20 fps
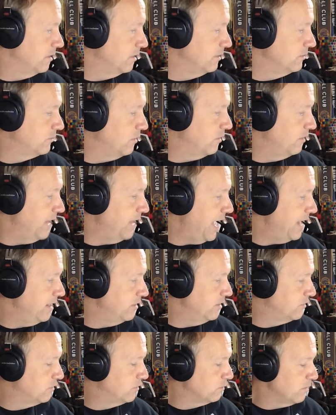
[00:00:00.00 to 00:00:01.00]
And so that
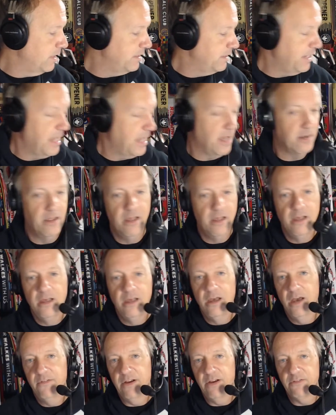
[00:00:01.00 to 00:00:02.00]
is the rundown
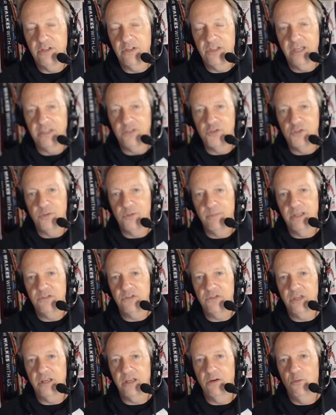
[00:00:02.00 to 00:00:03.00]
of everything that you're
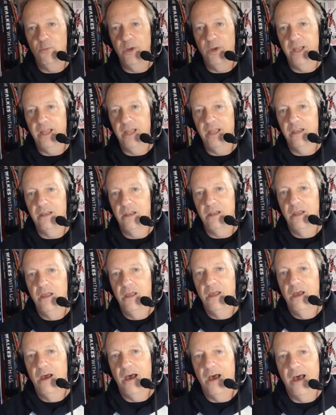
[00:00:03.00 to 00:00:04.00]
missing when
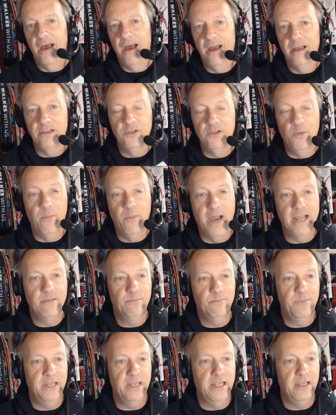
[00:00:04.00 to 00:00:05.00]
you might
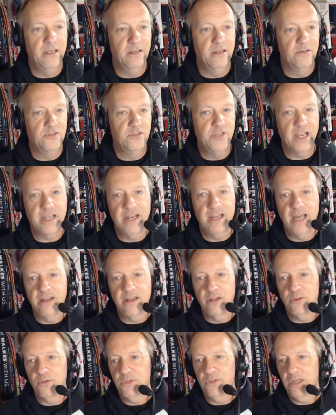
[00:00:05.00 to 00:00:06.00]
be checking out
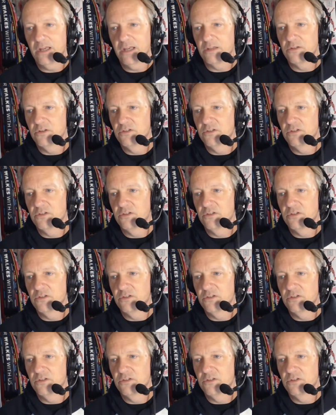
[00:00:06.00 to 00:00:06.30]
other things.